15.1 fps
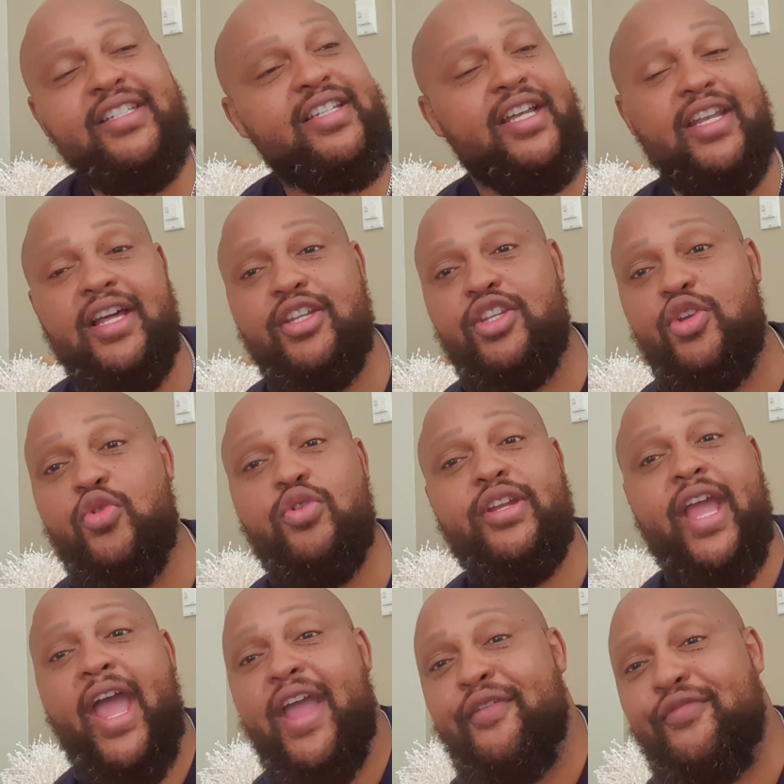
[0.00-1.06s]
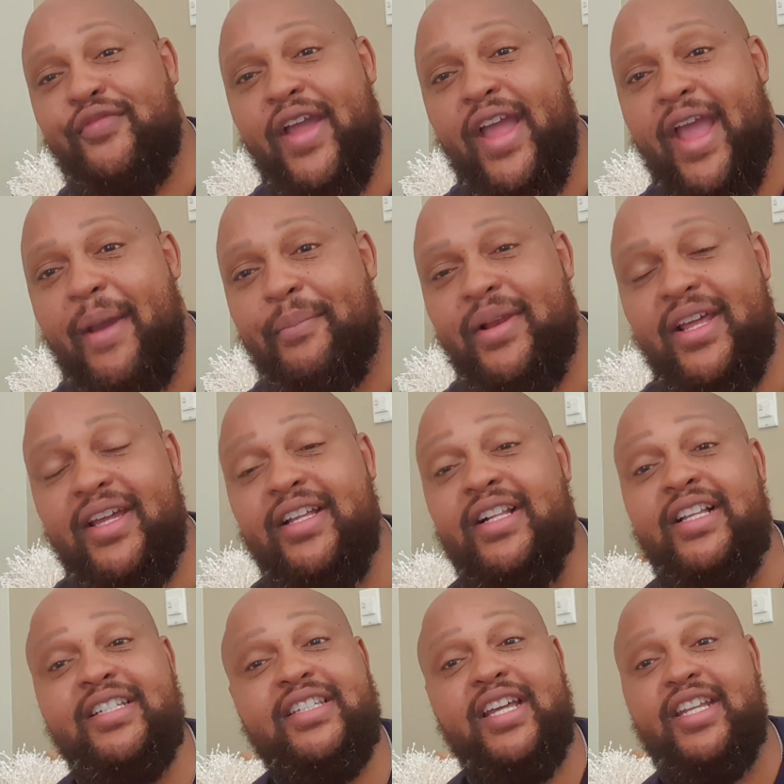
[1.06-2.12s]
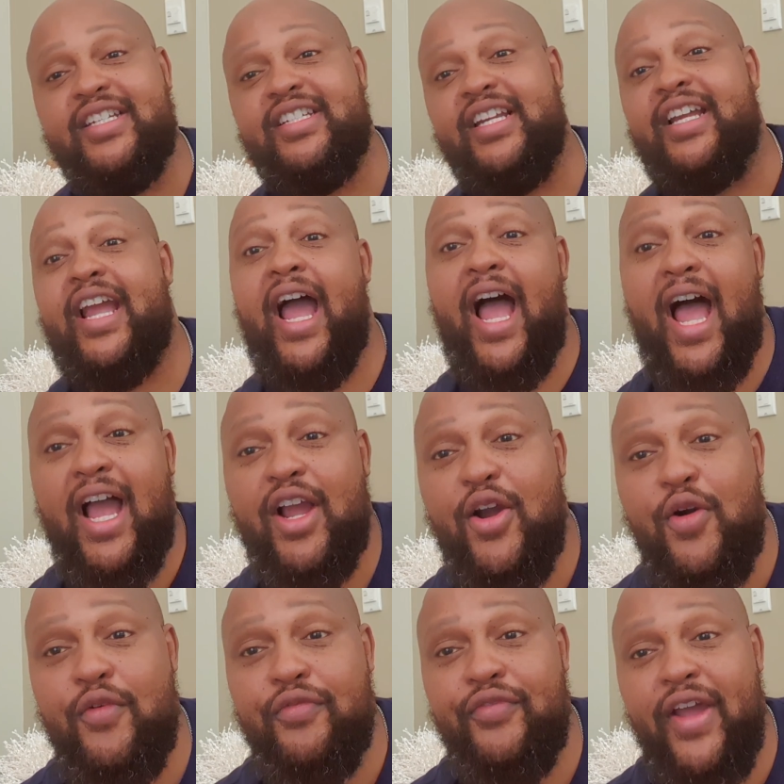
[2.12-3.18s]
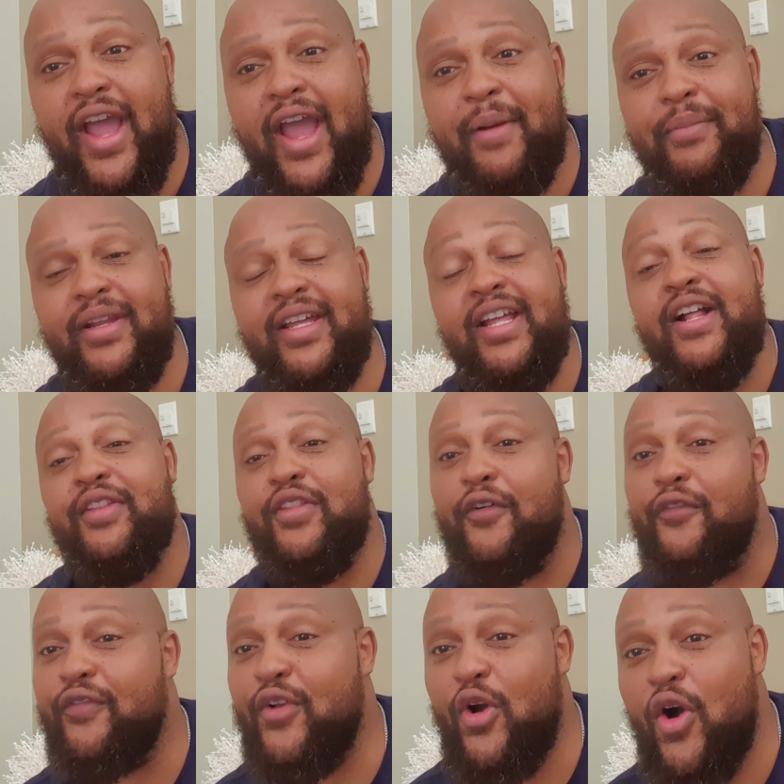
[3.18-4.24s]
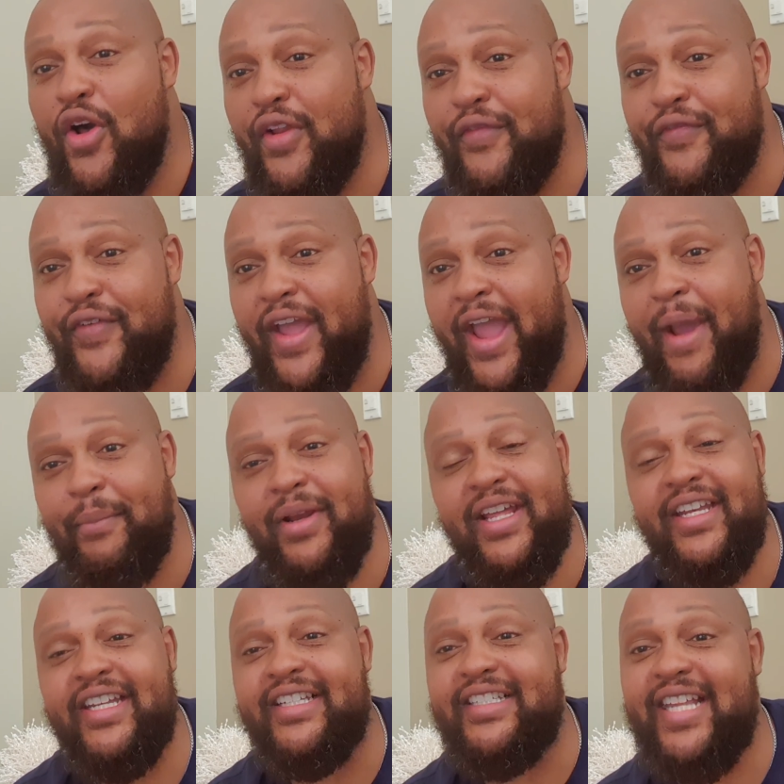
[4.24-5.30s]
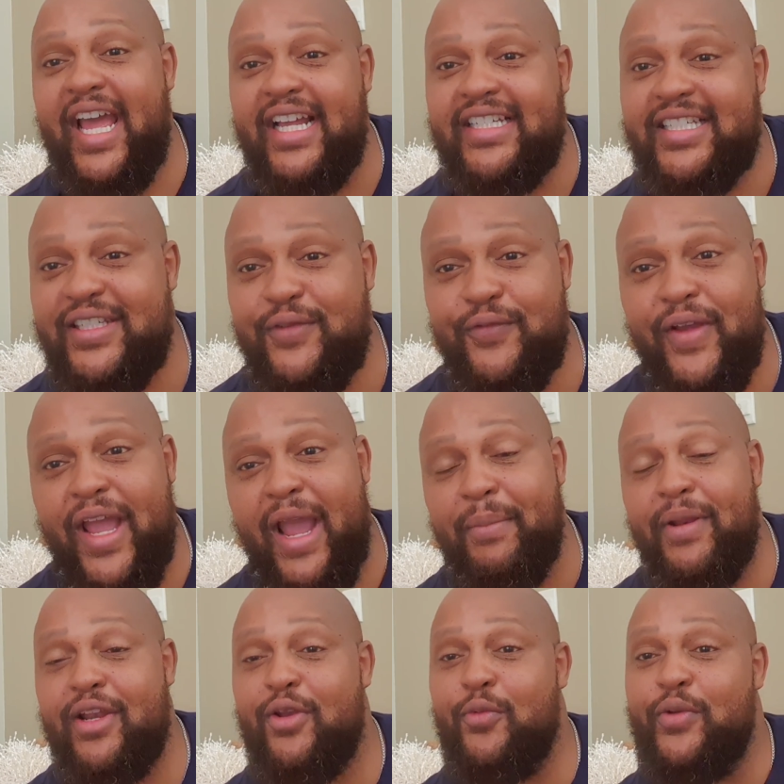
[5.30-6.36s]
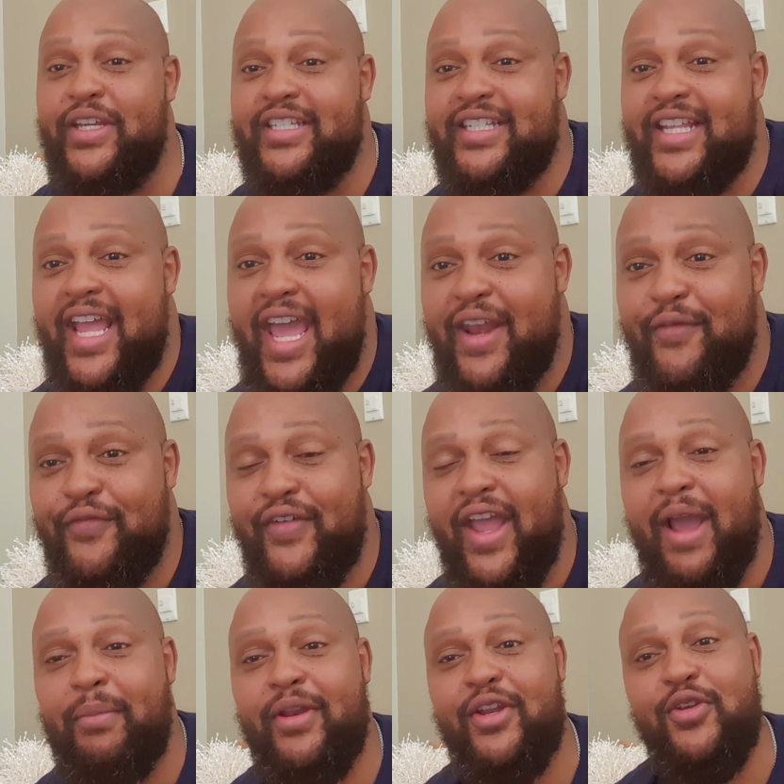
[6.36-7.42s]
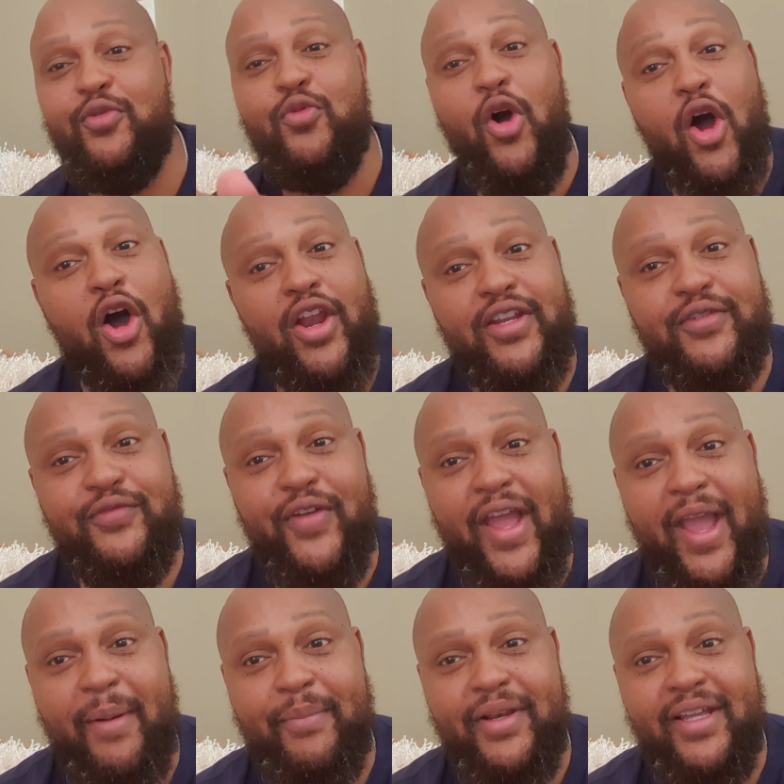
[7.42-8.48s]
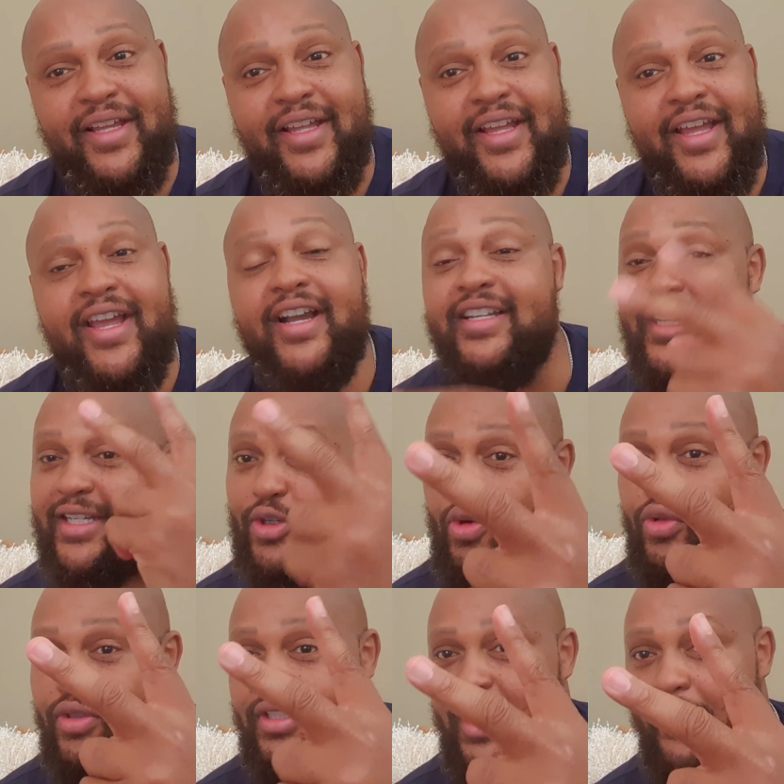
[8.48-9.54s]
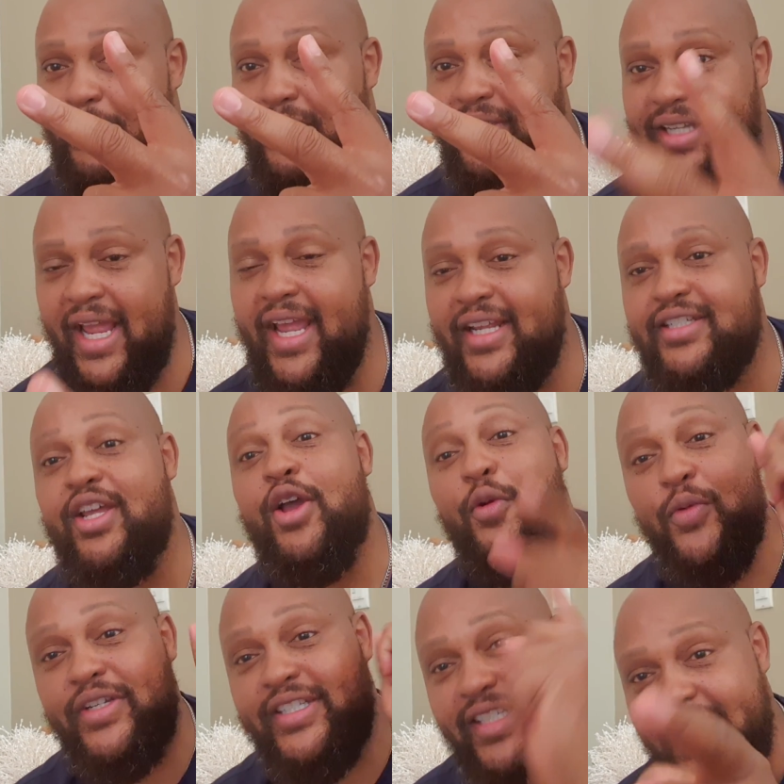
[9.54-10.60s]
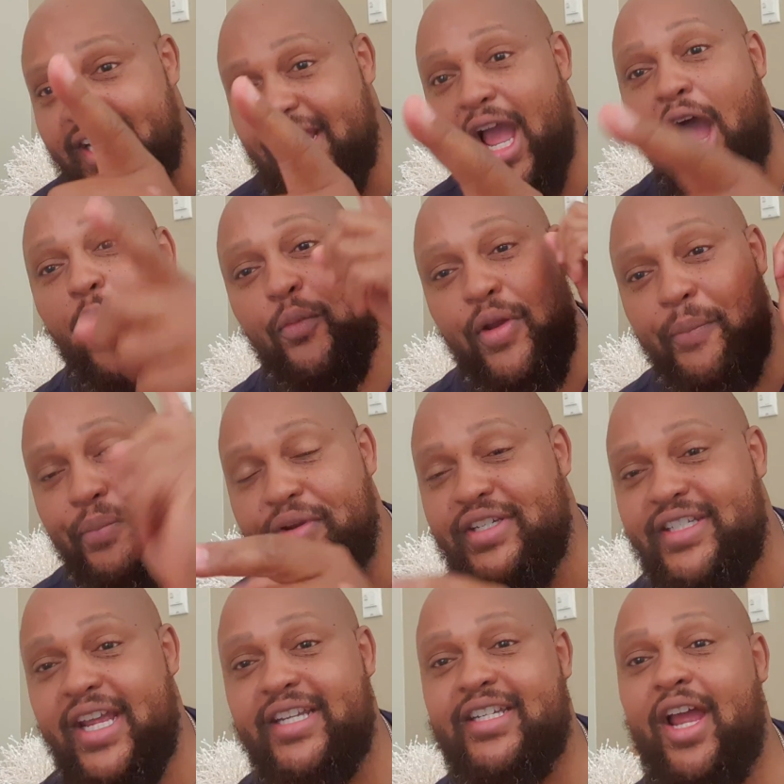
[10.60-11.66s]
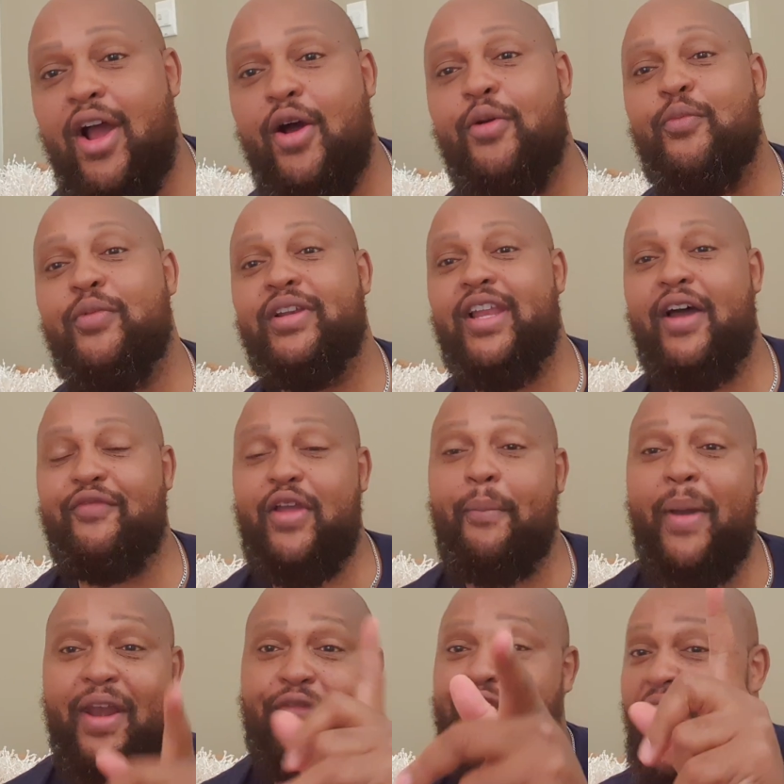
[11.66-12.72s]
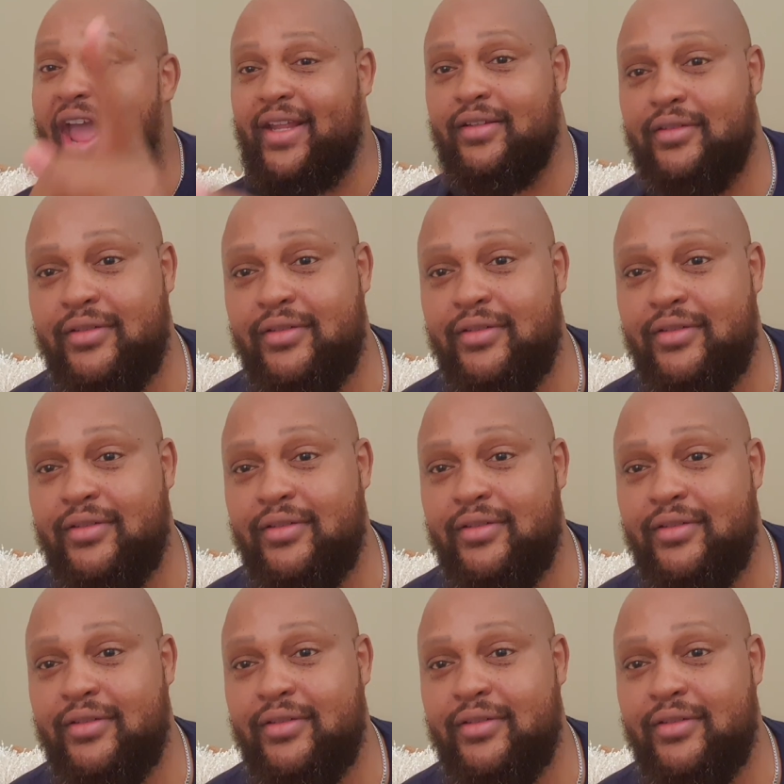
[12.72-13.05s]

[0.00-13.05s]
to the UK family, to the Chicago family, the Florida family, the Texas family, the Louisiana family, the New Orleans family, because that's two separate things. We see y'all, we appreciate y'all, and we love y'all. Matter of fact,